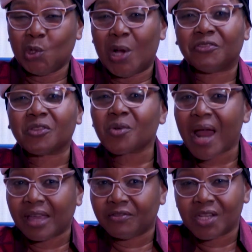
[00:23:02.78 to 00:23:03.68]
have
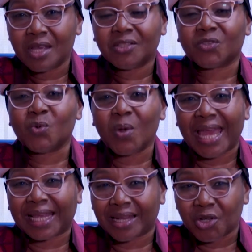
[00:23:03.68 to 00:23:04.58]
thrived through
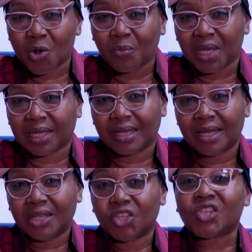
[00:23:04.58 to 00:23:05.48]
economic
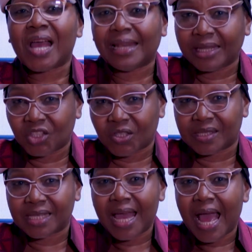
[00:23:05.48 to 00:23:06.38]
challenges
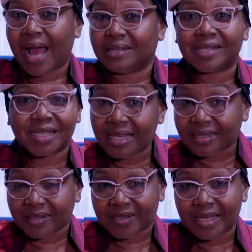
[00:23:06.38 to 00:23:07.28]
and
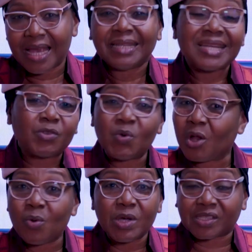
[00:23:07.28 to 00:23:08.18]
seasons that will
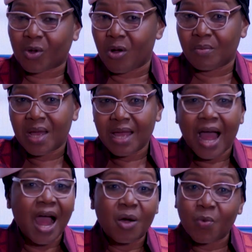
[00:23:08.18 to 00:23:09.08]
always come
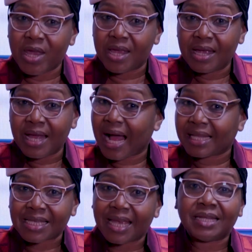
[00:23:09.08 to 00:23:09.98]
our way at
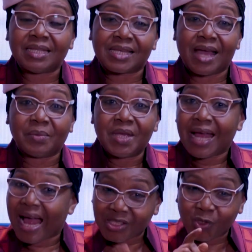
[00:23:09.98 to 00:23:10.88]
any time.
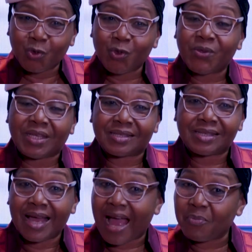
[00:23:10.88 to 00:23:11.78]
As you do this,
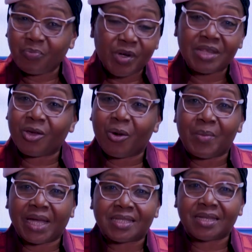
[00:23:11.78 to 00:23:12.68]
I pray the
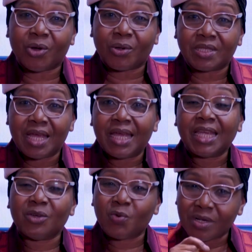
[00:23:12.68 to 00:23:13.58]
Almighty God, He
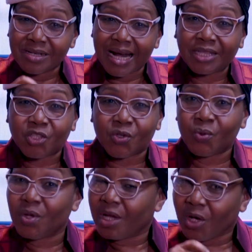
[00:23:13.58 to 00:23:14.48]
will grant you
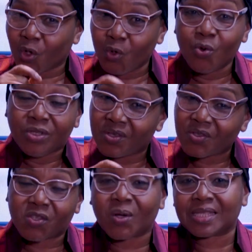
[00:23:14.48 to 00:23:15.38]
good
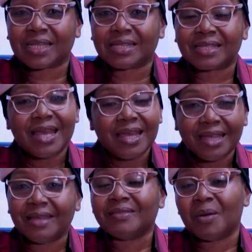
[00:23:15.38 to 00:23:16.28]
success
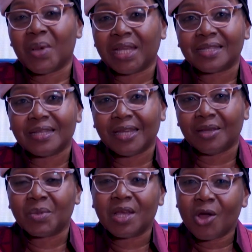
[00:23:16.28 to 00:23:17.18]
in the mighty name
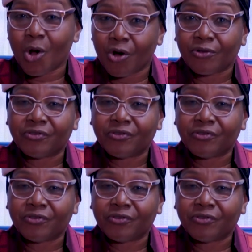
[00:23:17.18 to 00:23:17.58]
of